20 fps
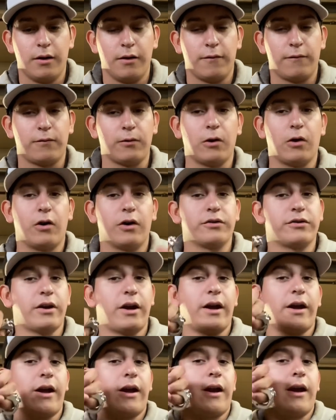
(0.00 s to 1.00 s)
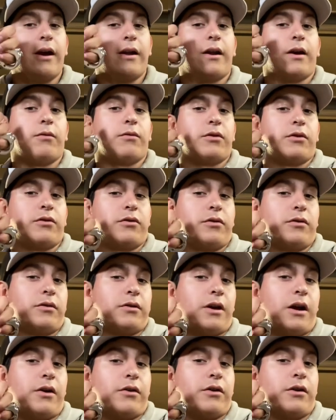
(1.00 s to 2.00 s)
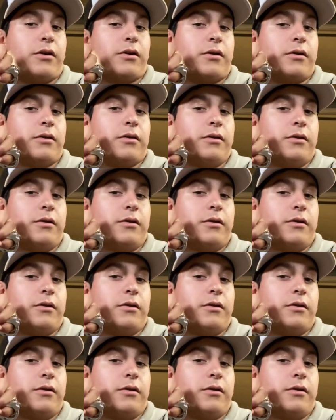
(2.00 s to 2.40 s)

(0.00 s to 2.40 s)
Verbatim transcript: flaws I had. I was down here,